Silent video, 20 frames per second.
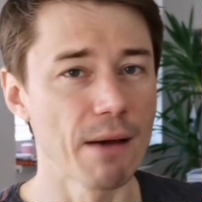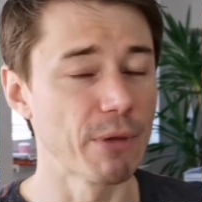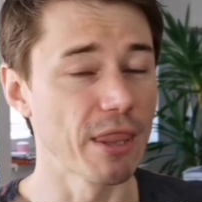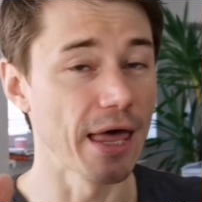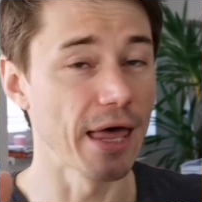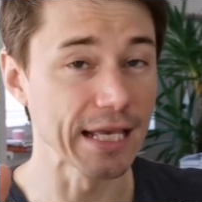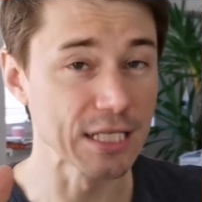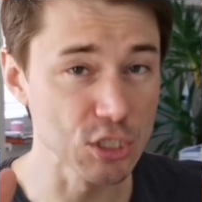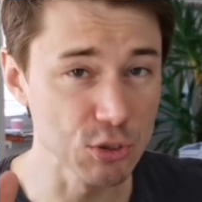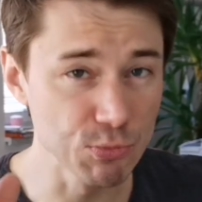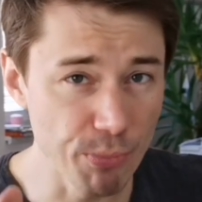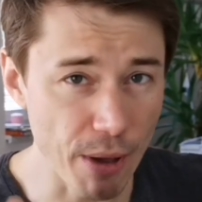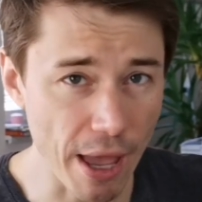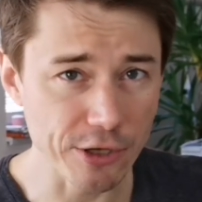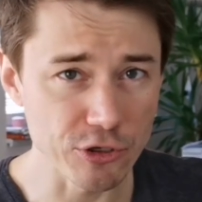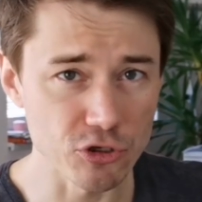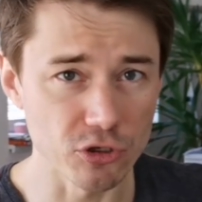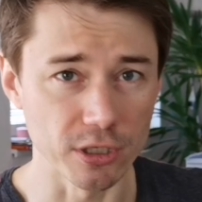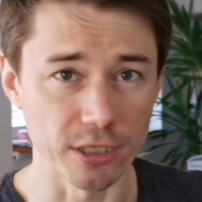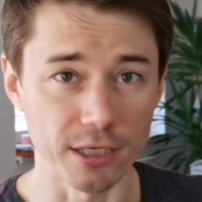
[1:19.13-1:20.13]
But
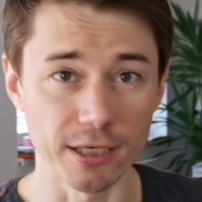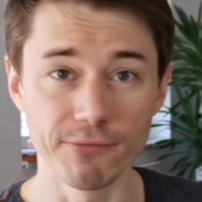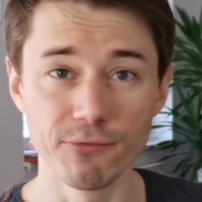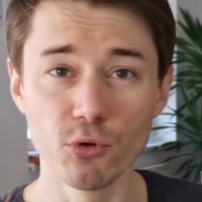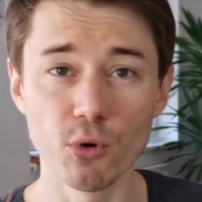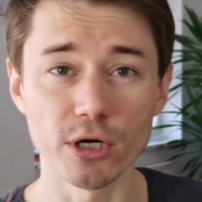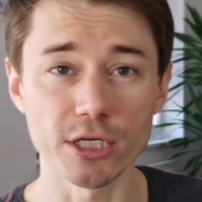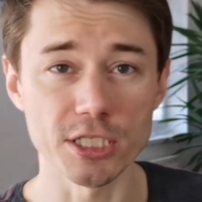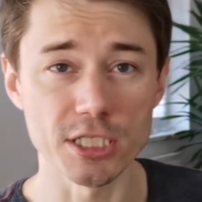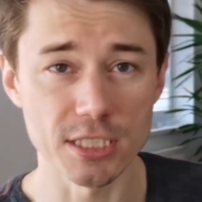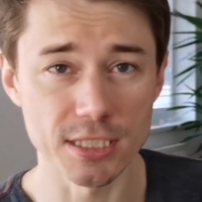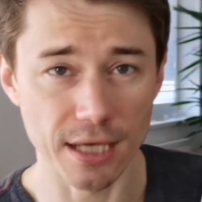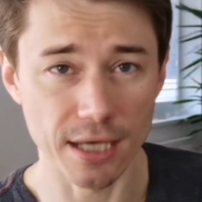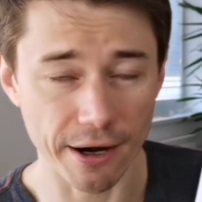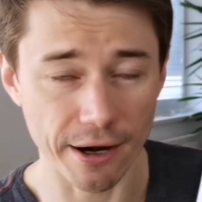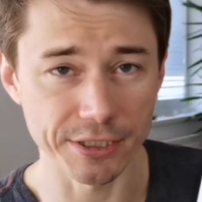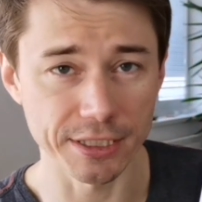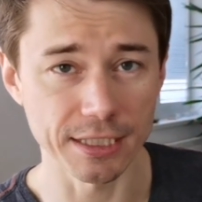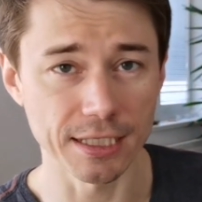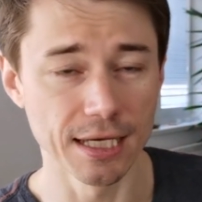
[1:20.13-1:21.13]
especially if you are
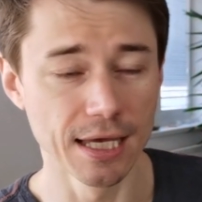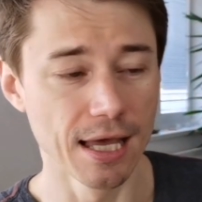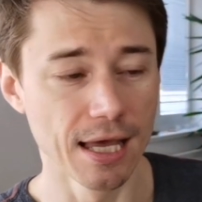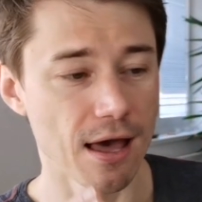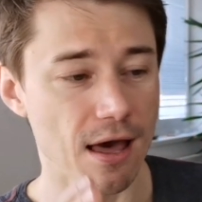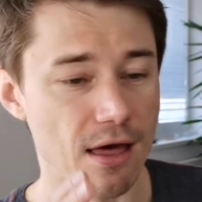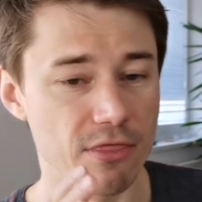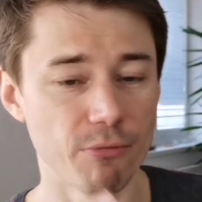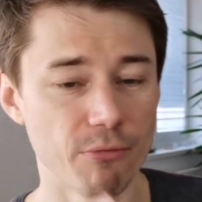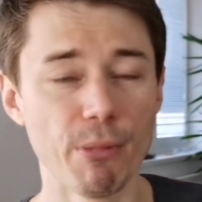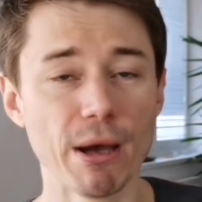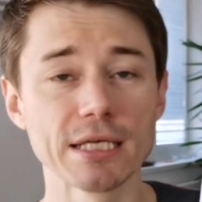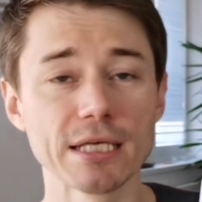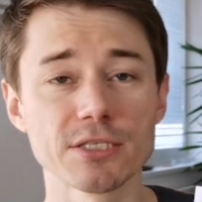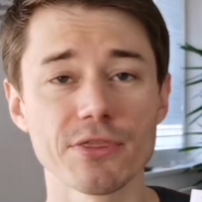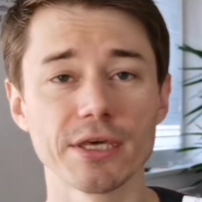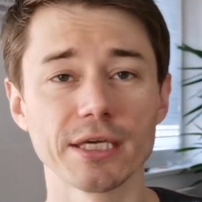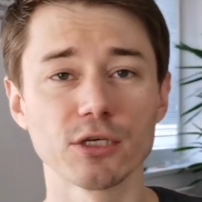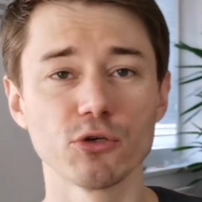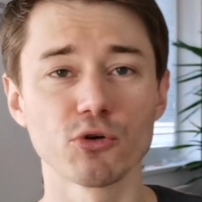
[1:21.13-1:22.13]
starting, the
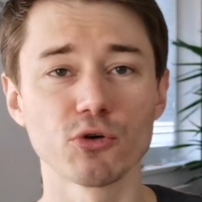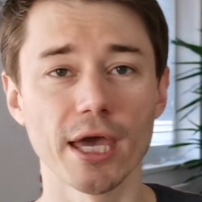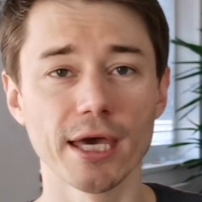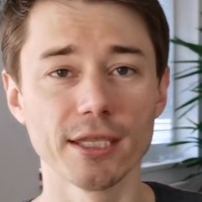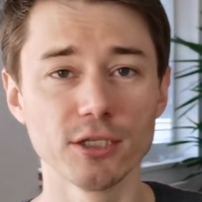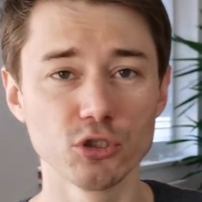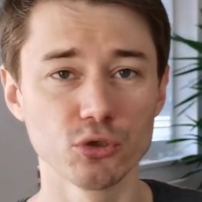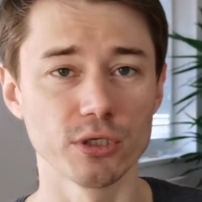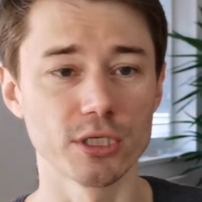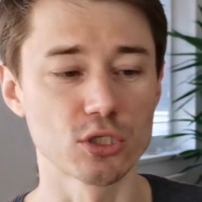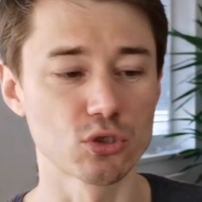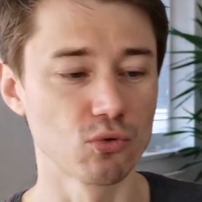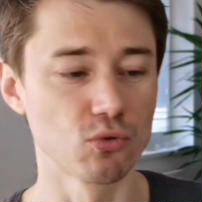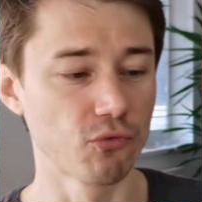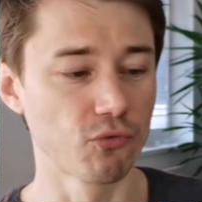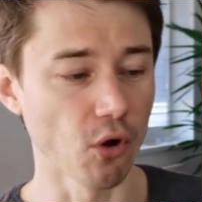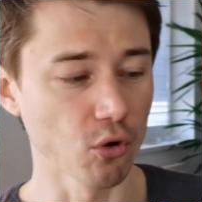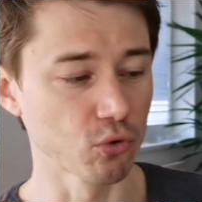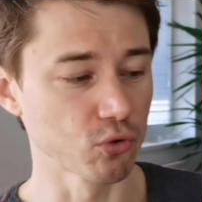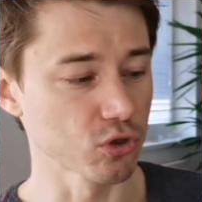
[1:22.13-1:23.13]
best thing you can do is
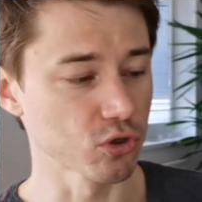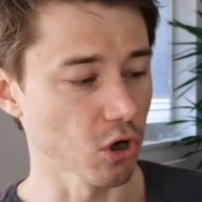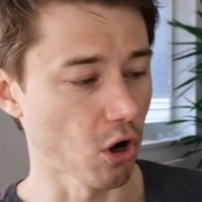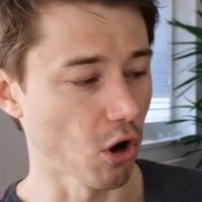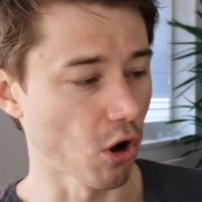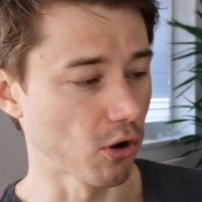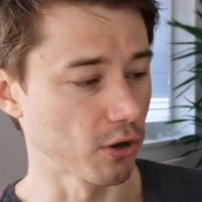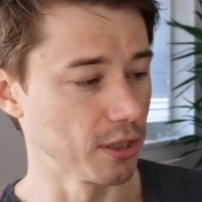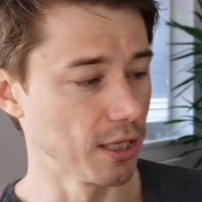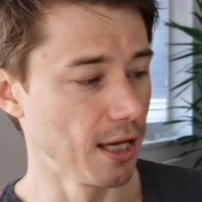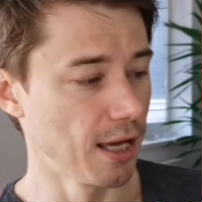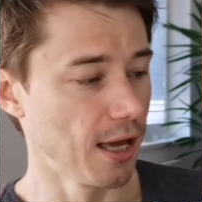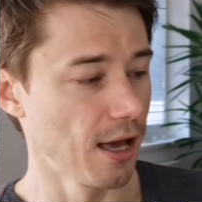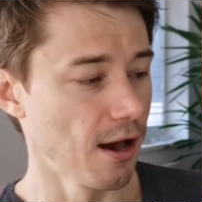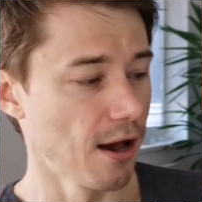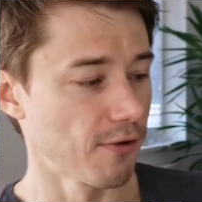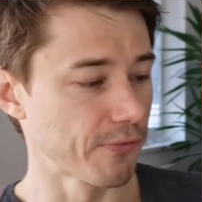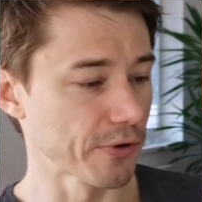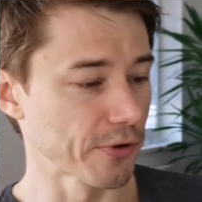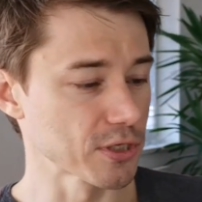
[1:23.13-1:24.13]
to focus on,
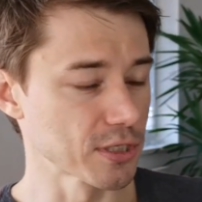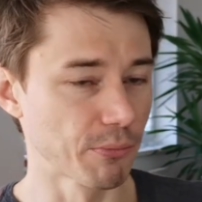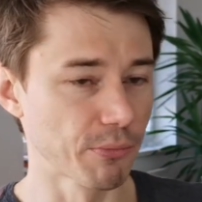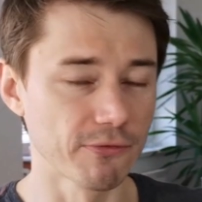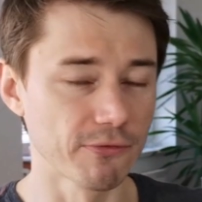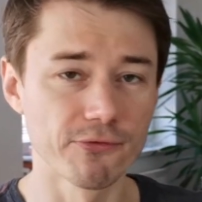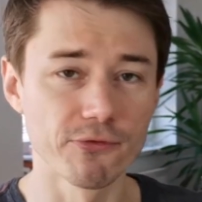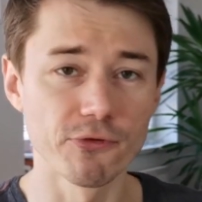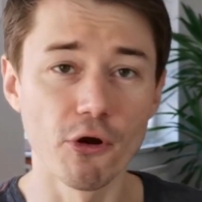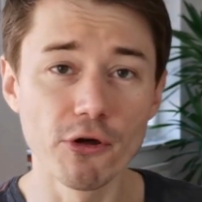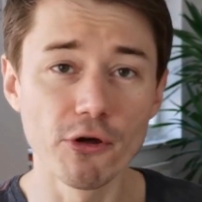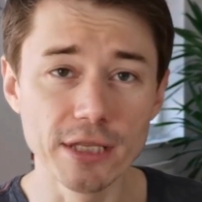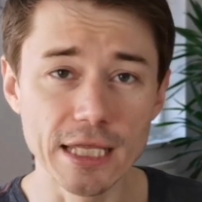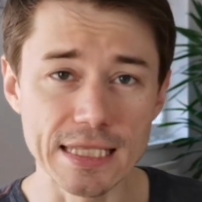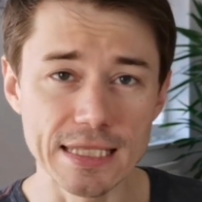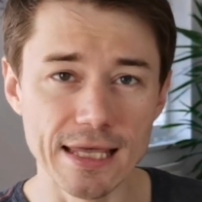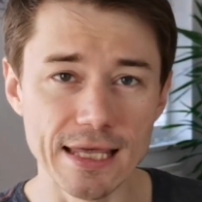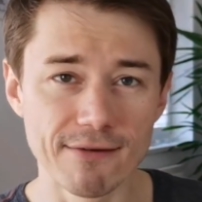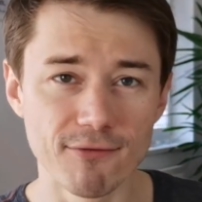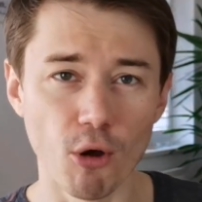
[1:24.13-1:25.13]
for example,
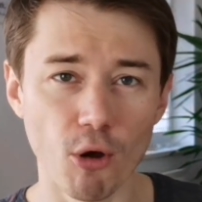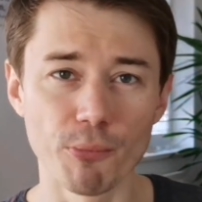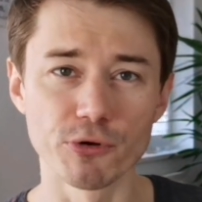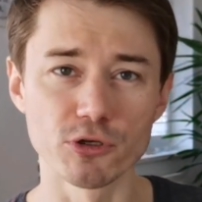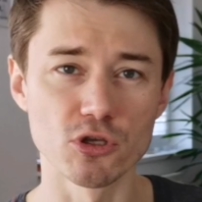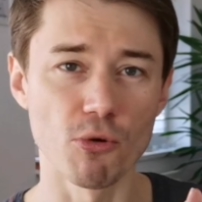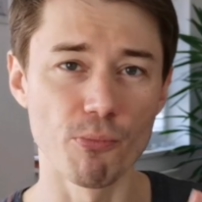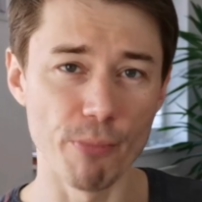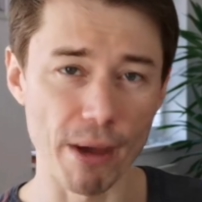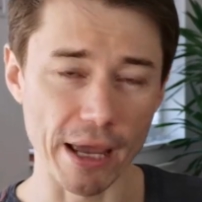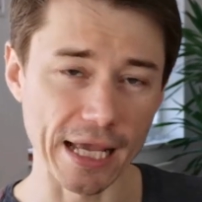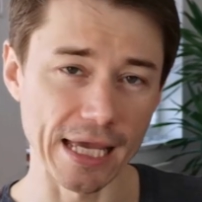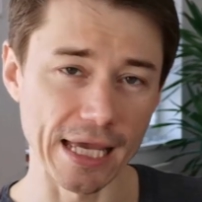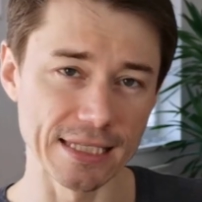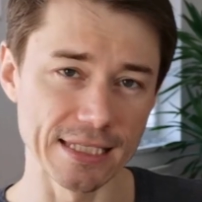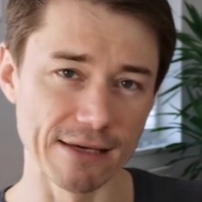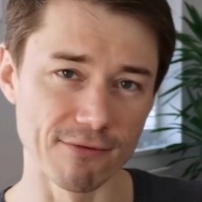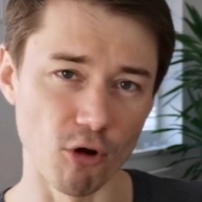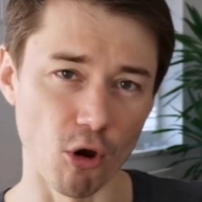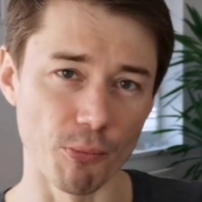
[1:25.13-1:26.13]
front-end developers or
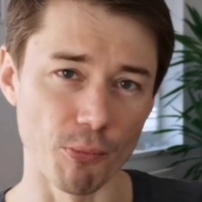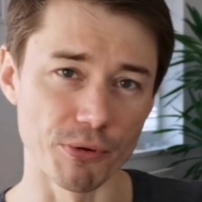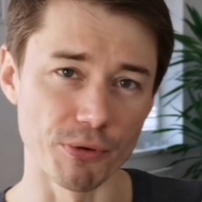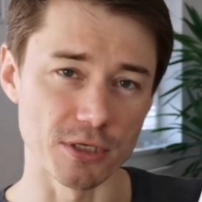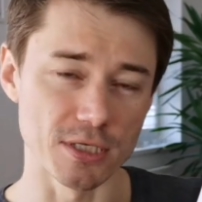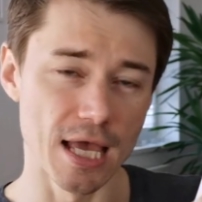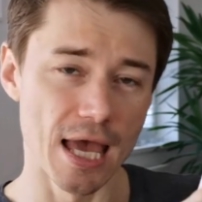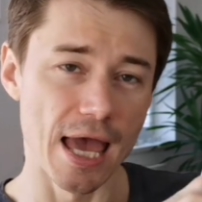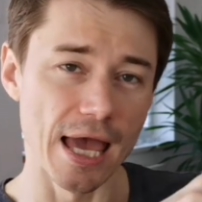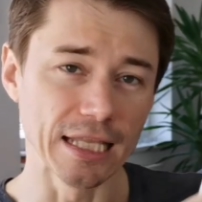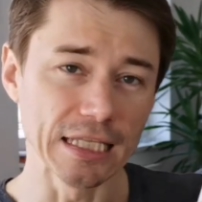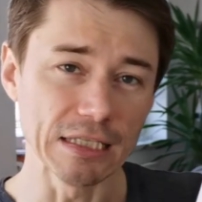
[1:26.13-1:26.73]
back-end developers.